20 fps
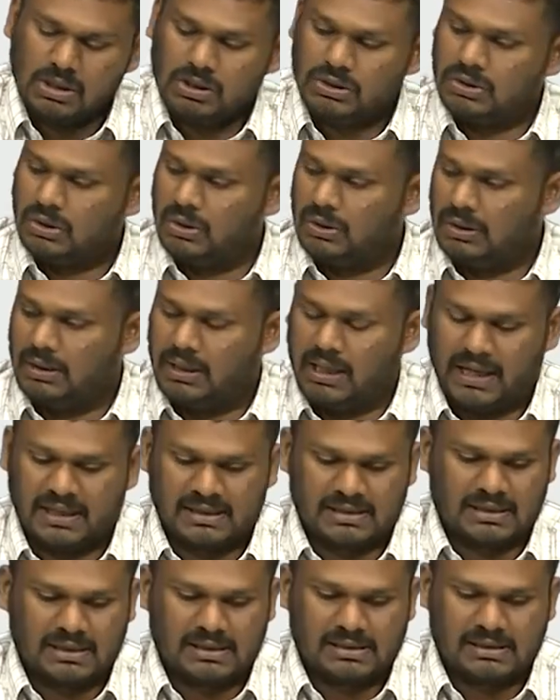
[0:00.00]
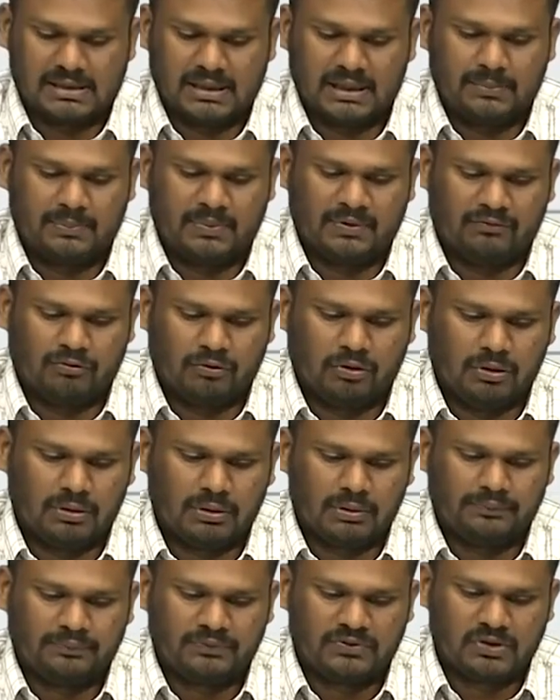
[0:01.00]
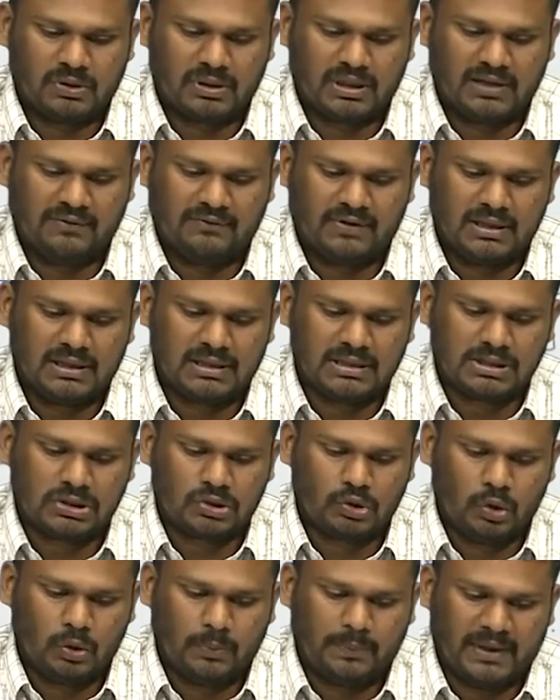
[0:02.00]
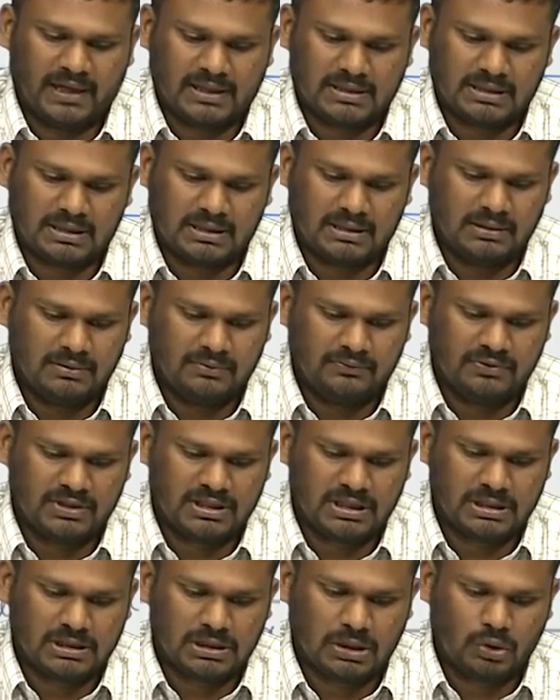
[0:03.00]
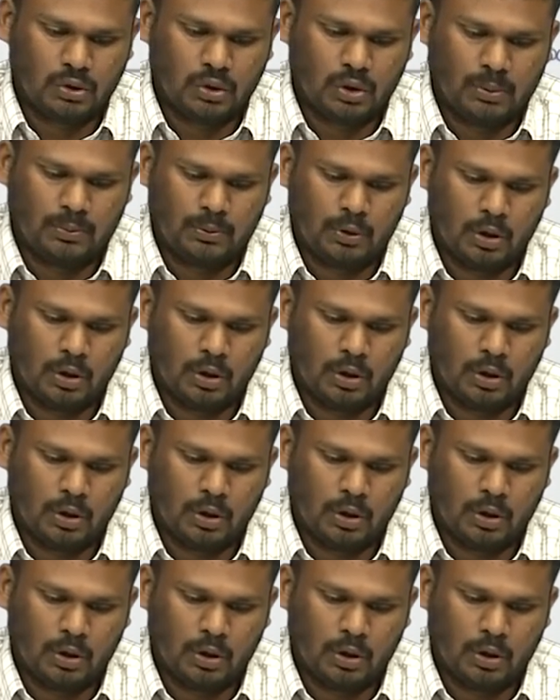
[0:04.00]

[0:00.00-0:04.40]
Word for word: So, as I said before, so given this group action, which is a group